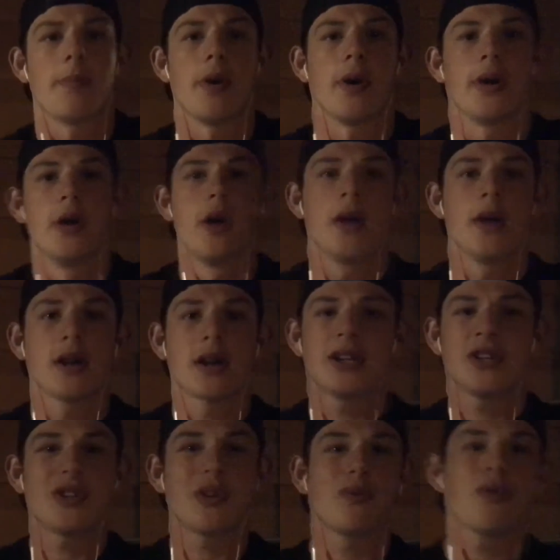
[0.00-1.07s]
But kind
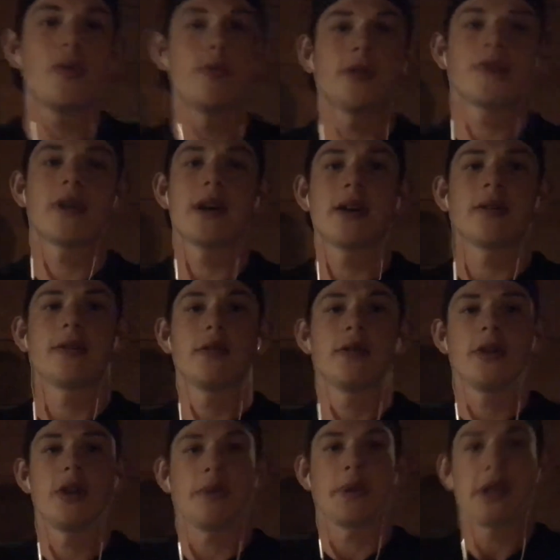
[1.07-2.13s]
of just like roaming around,
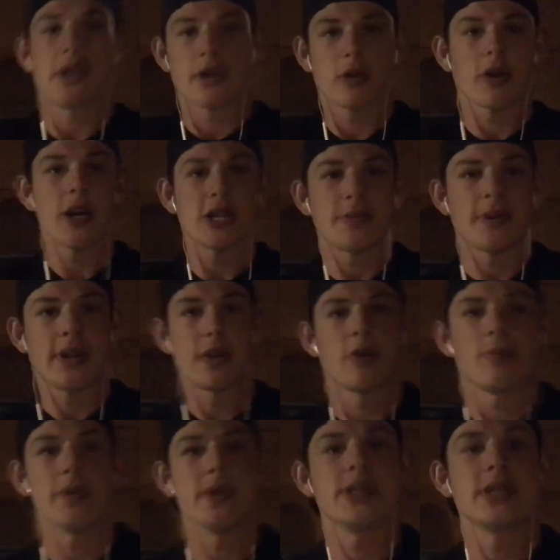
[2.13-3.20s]
eating the grass, minding their
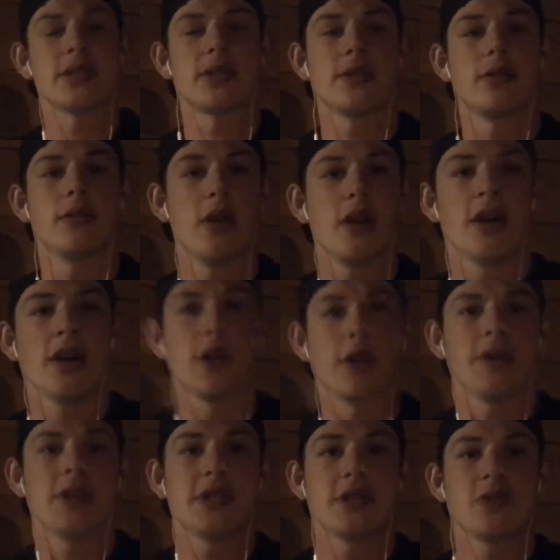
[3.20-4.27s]
own business, and
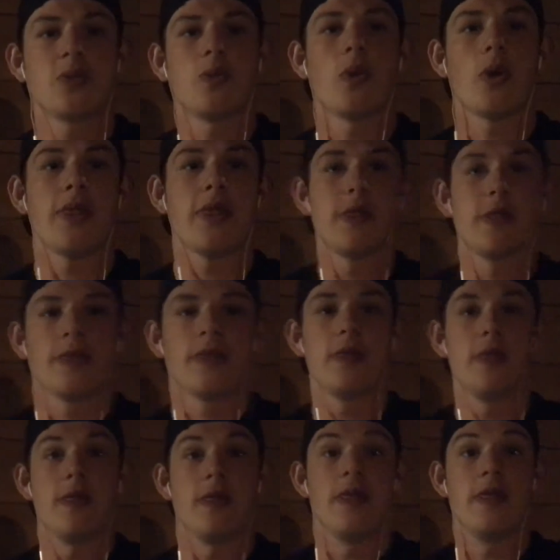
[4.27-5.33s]
this is what
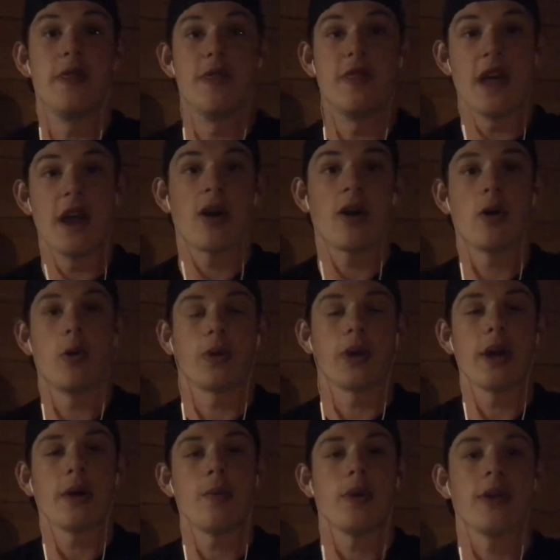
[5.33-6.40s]
they're
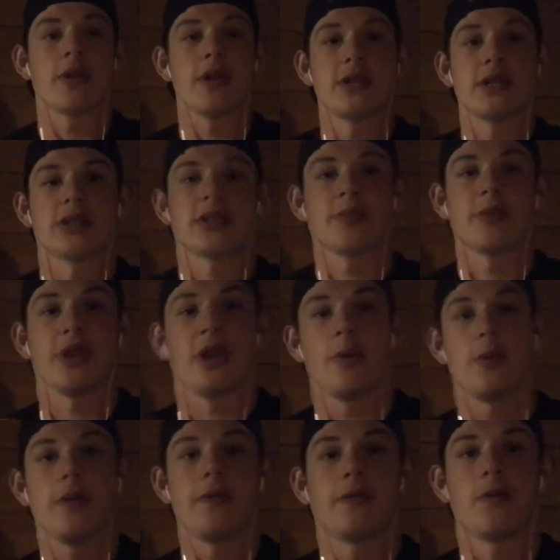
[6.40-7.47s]
okay with. It's not something that
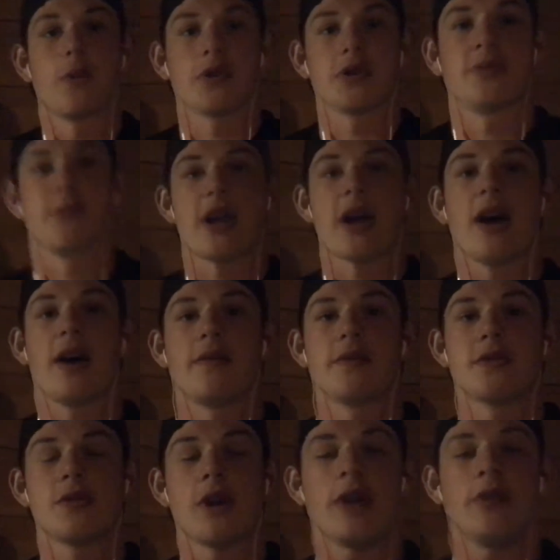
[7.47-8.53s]
we force them to have.
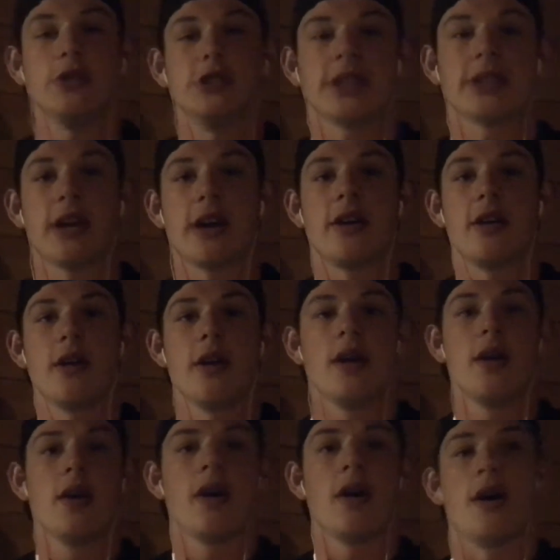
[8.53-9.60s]
So I really like that,
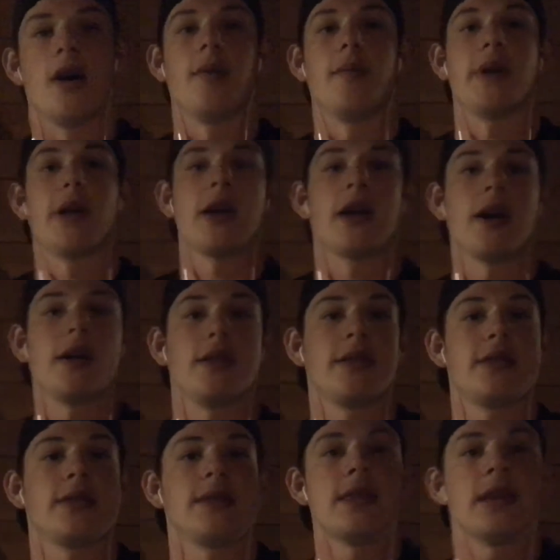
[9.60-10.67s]
and
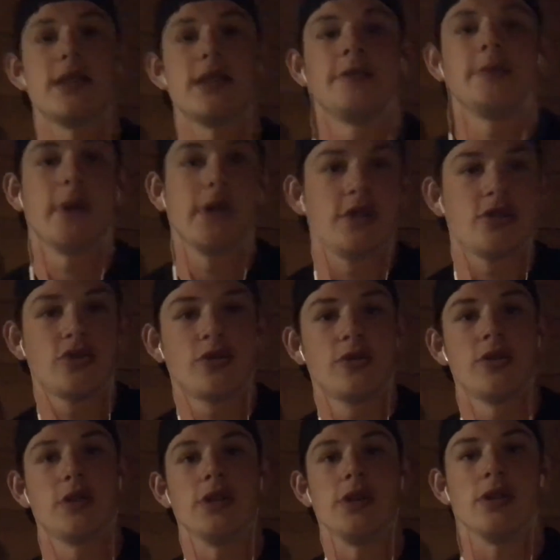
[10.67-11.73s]
that definitely made
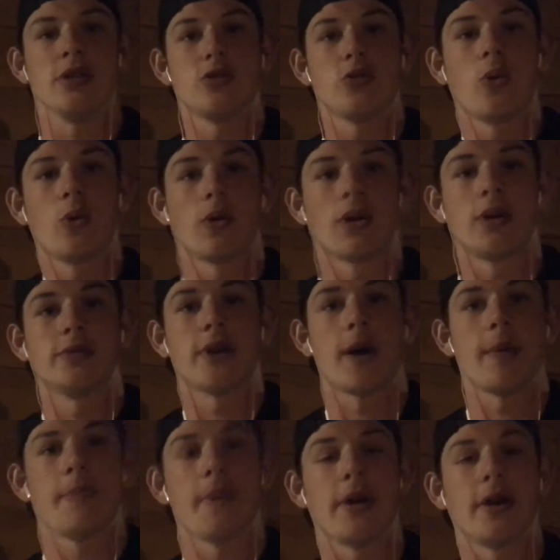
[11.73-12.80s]
the tour a
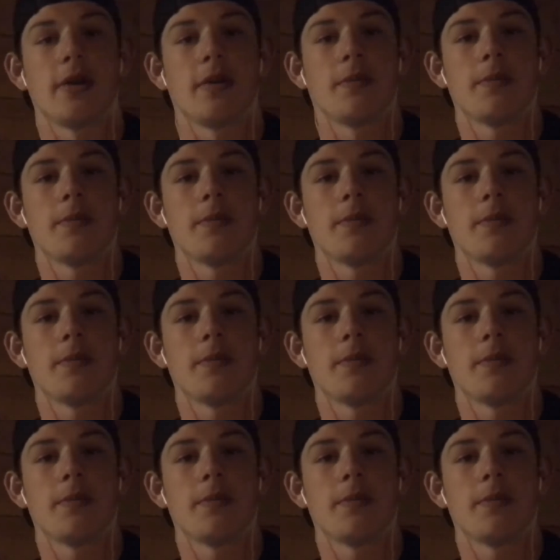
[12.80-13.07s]
lot better.